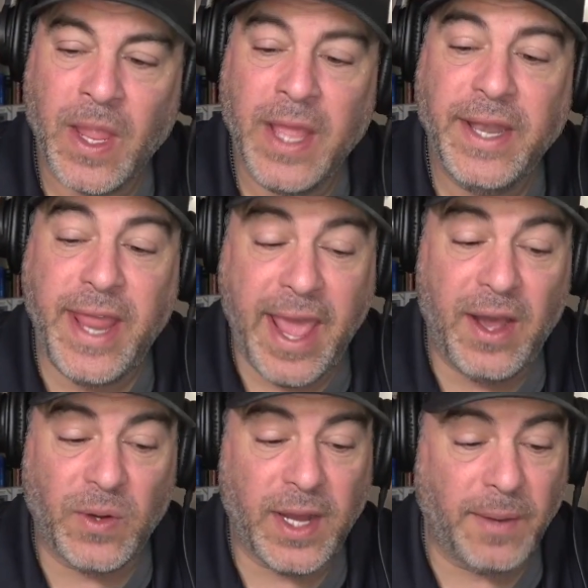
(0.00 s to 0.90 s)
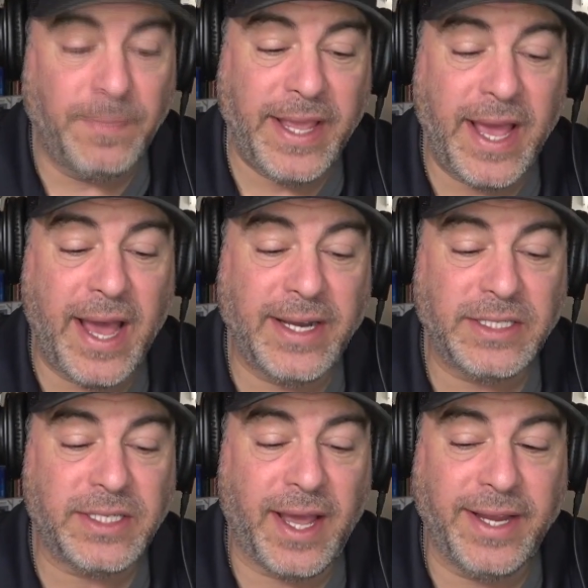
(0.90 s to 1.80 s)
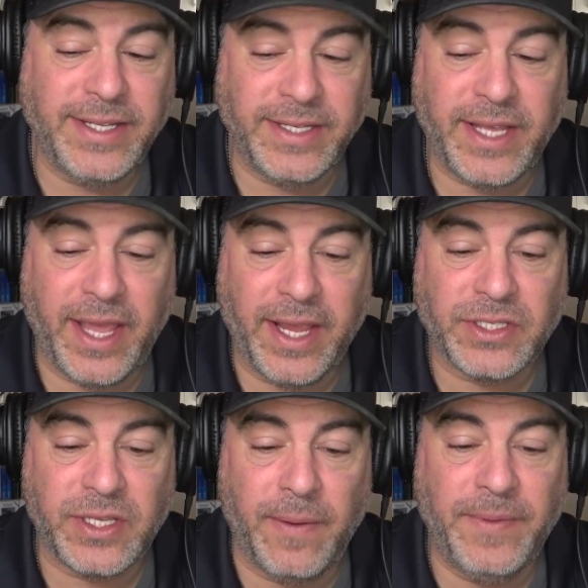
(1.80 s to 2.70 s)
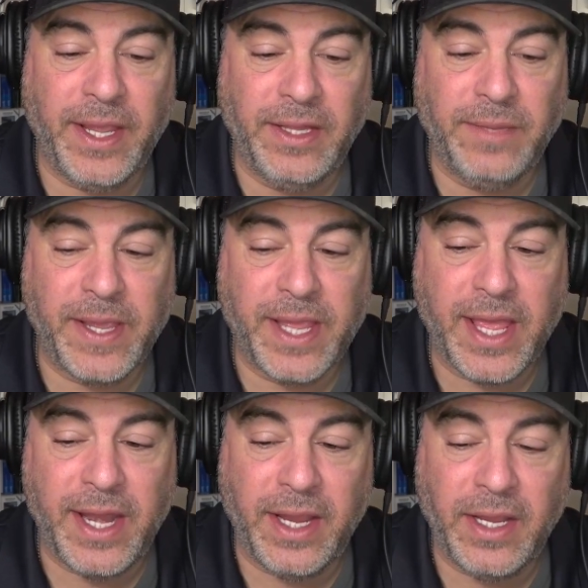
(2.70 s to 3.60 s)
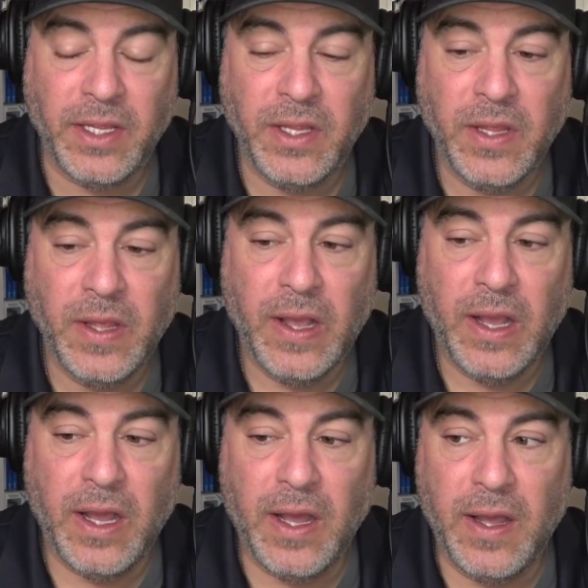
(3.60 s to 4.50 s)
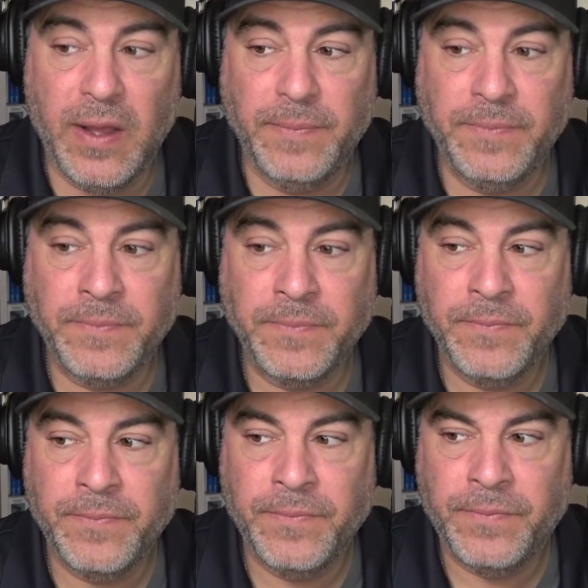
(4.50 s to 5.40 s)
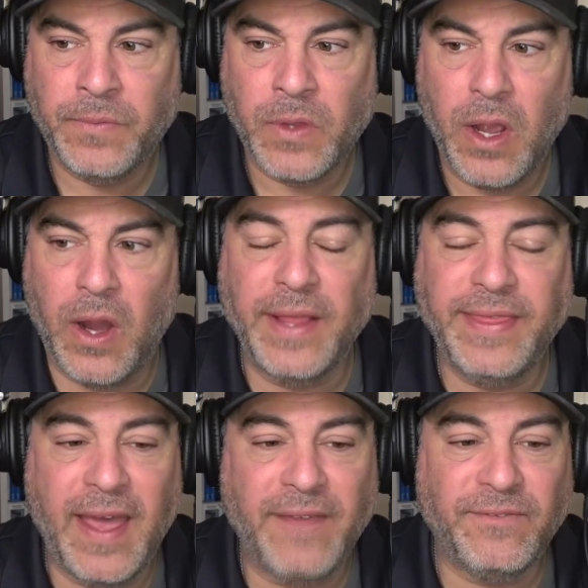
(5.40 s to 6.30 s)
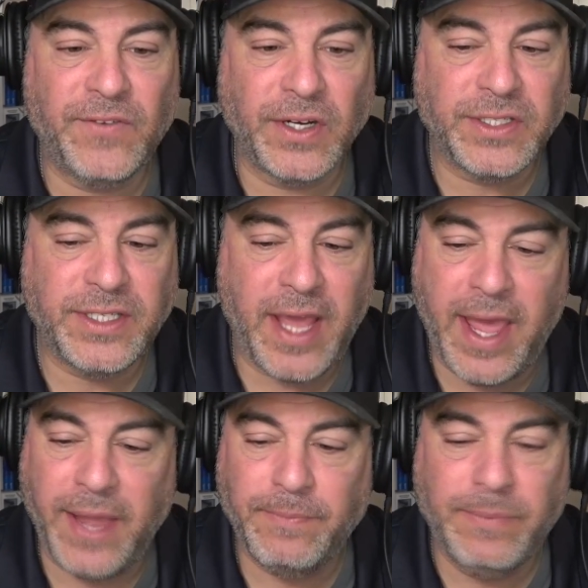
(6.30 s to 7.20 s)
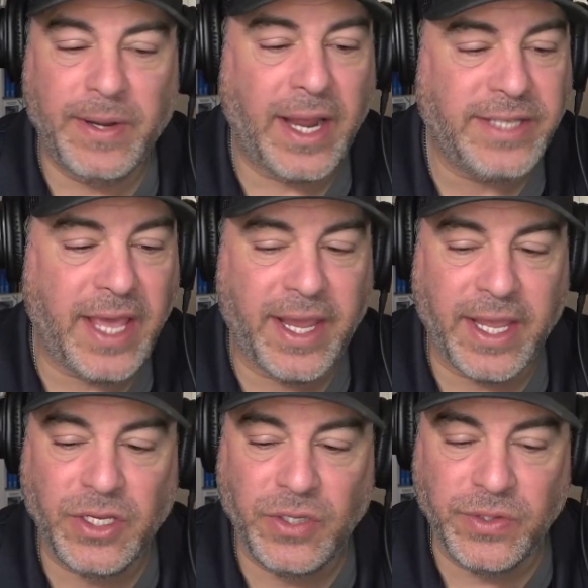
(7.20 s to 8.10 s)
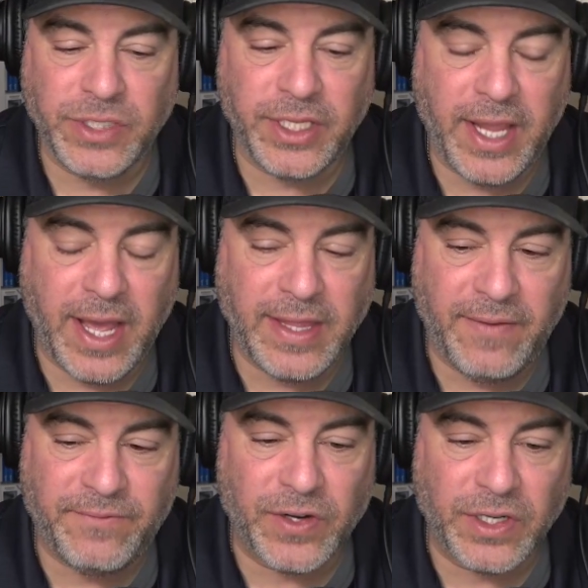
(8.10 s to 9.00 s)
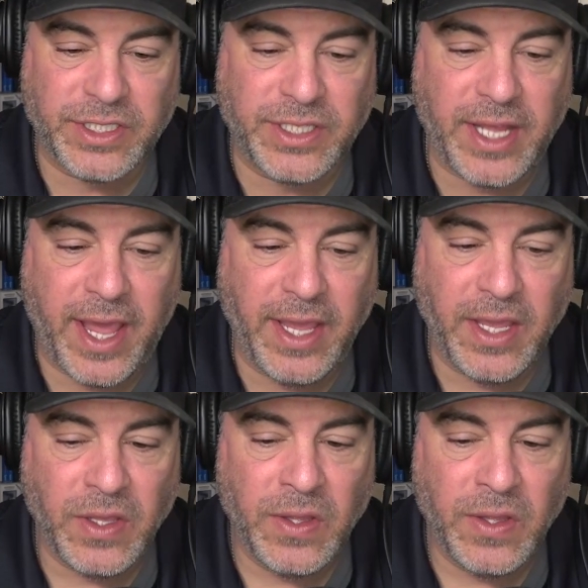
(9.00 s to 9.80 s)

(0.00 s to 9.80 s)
Now, I'll be honest, I did take some in the beginning, on that first day, but I take it usually on that first day,